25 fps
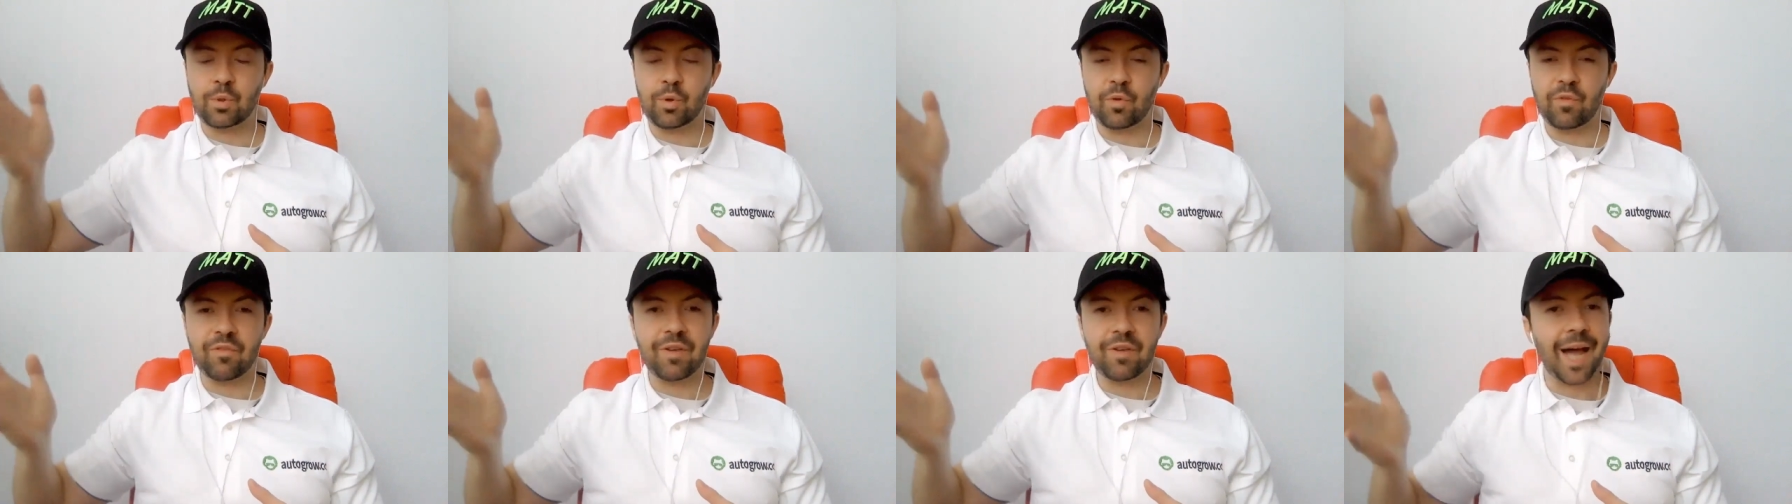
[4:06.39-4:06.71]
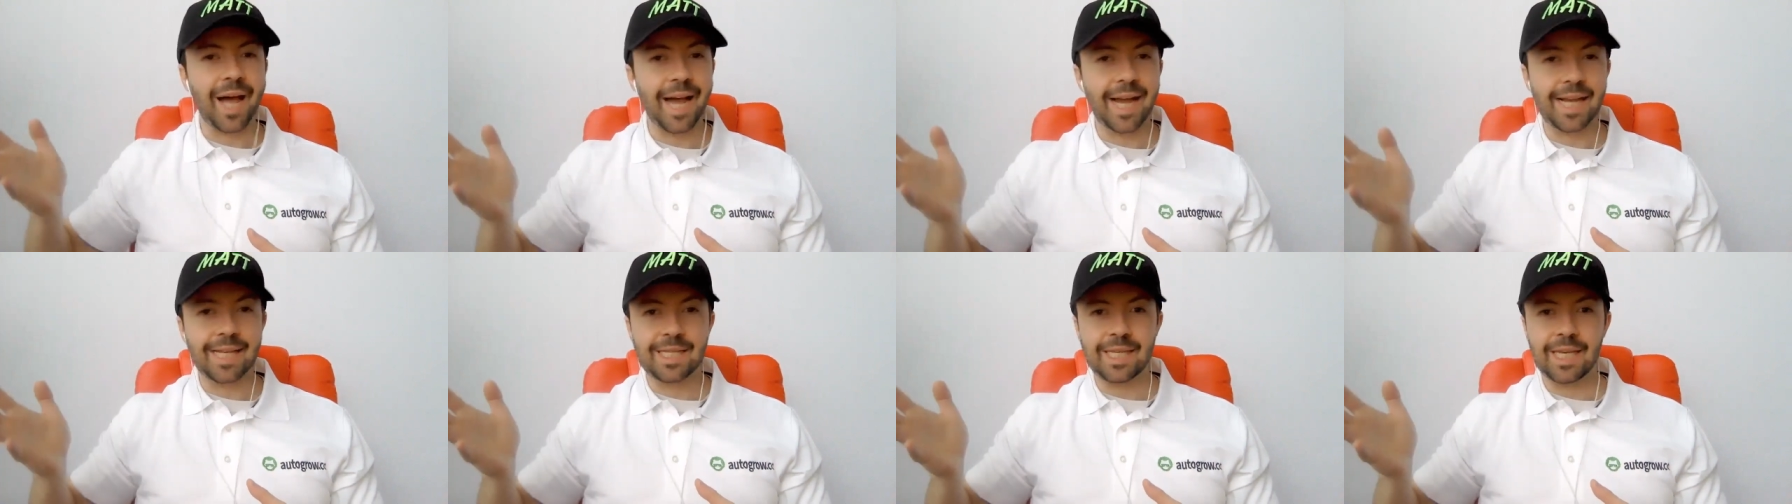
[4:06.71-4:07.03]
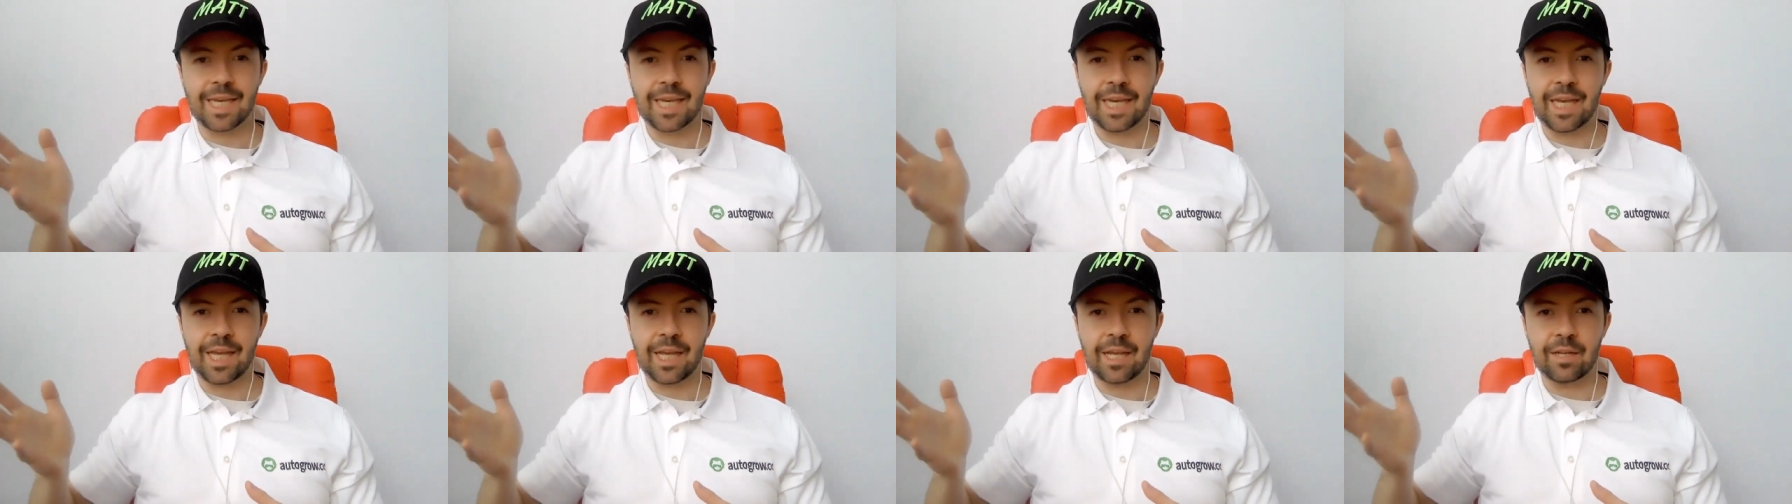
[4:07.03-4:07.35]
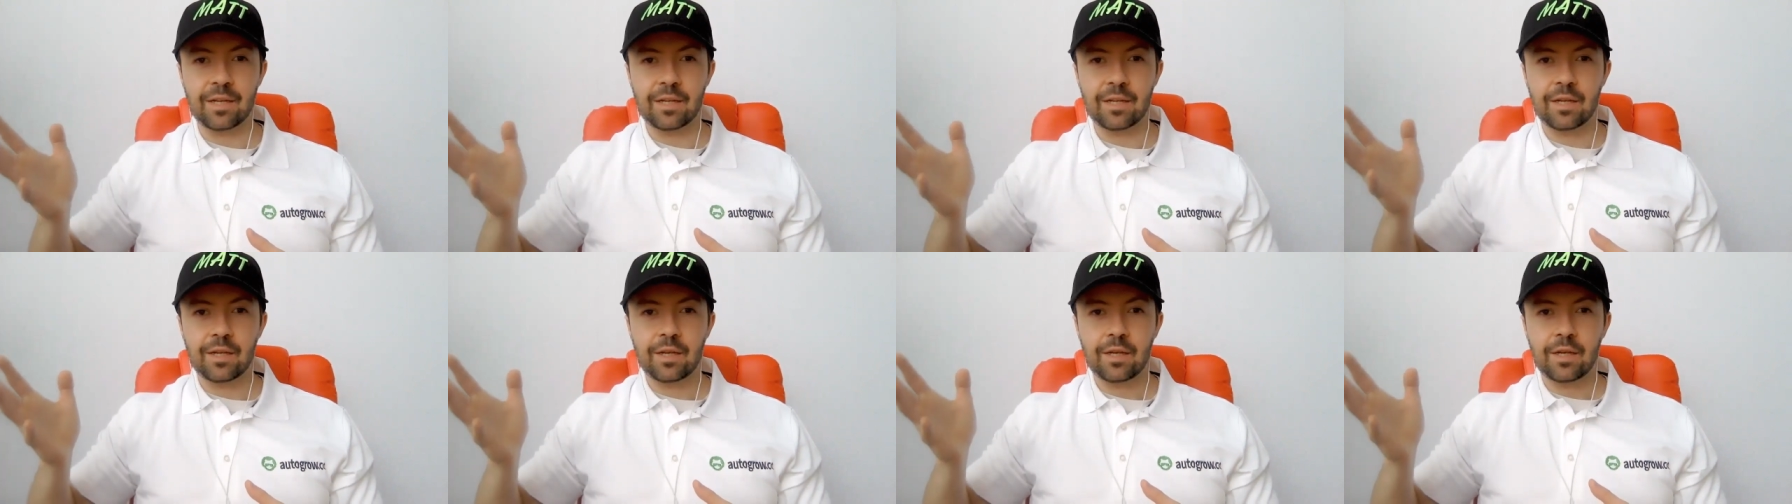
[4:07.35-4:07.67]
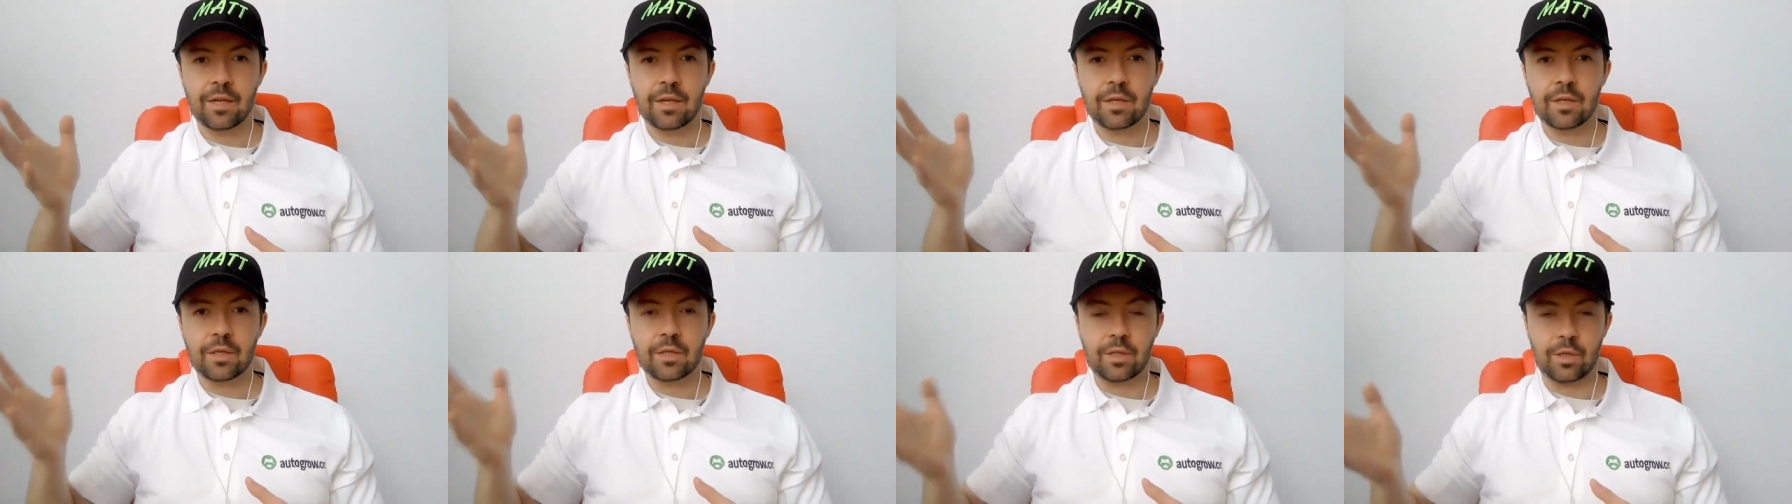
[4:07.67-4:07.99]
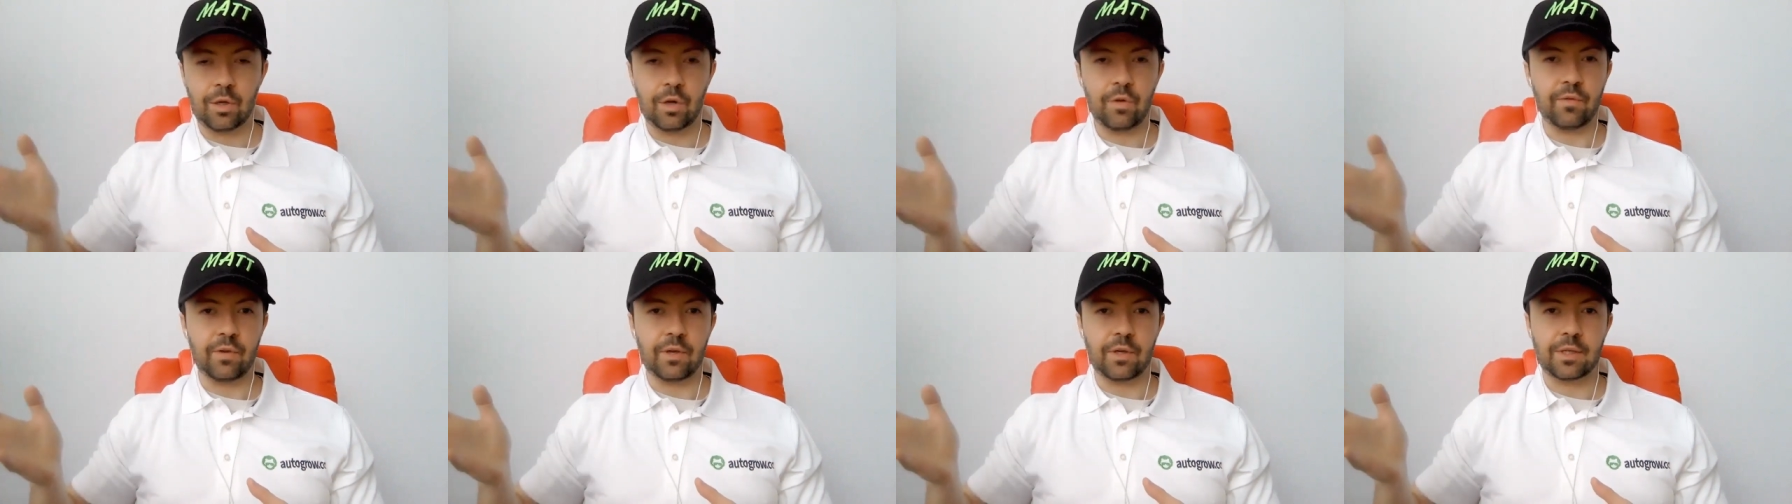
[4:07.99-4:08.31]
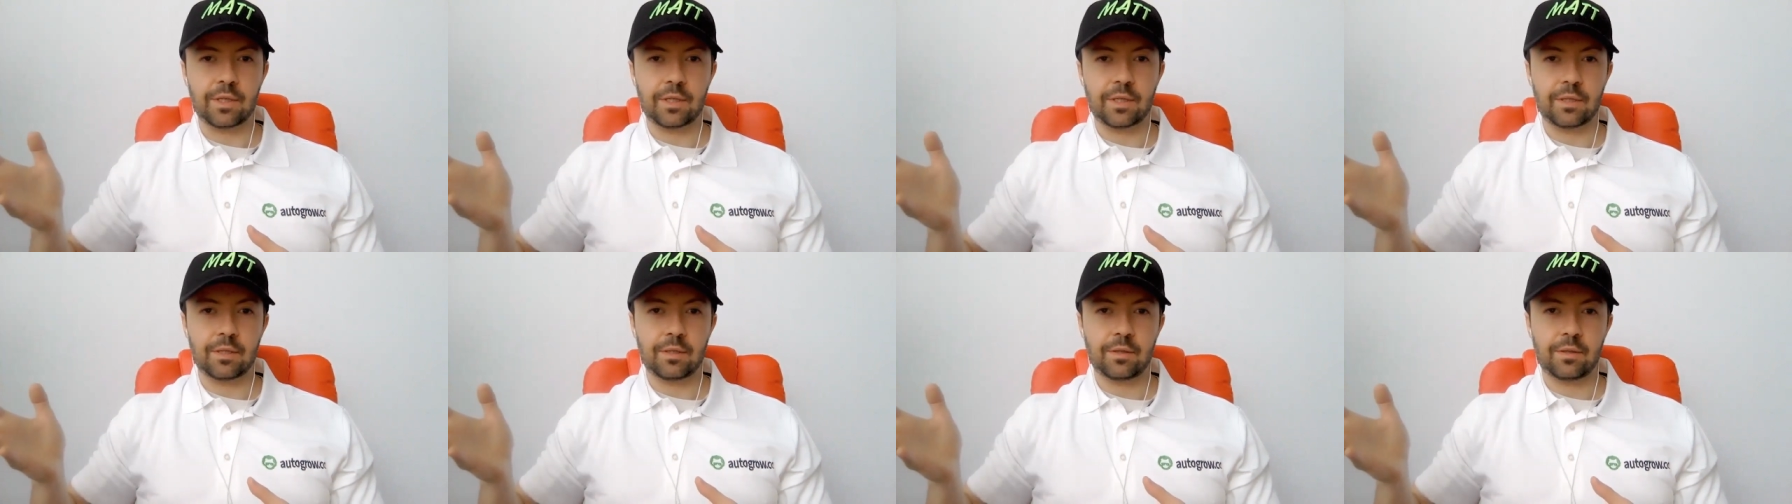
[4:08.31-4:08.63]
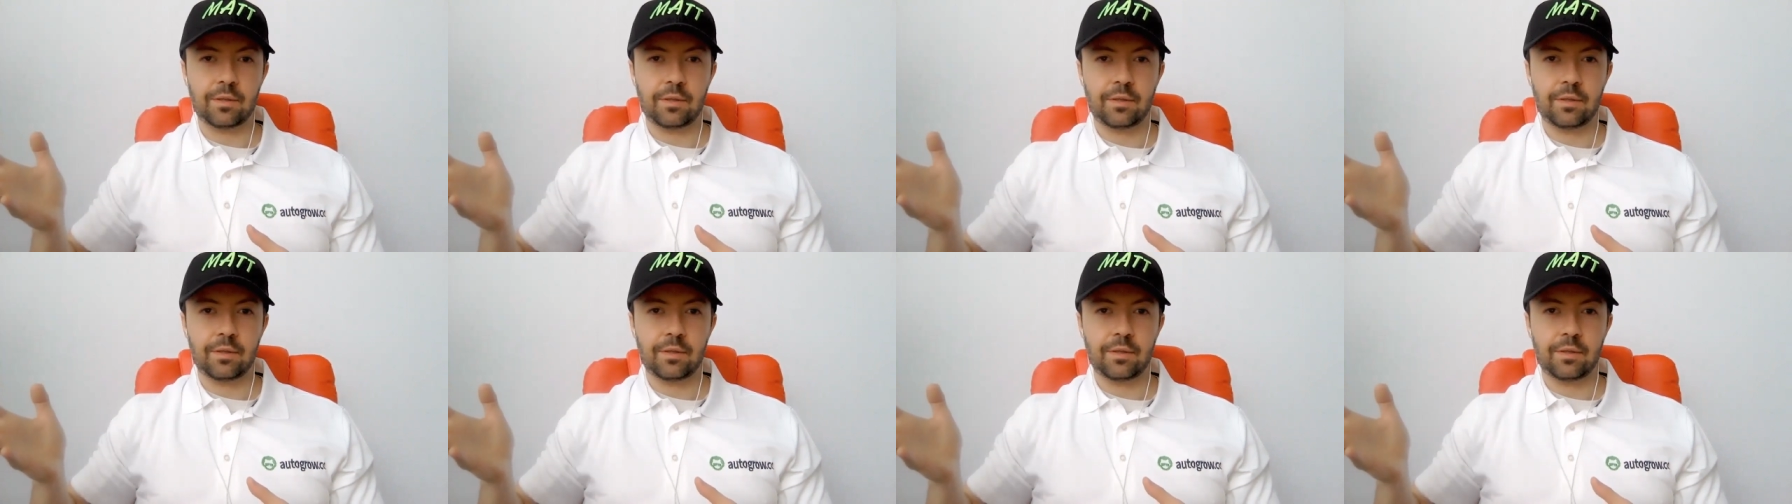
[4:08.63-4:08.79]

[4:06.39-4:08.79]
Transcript: sort of high ticket service.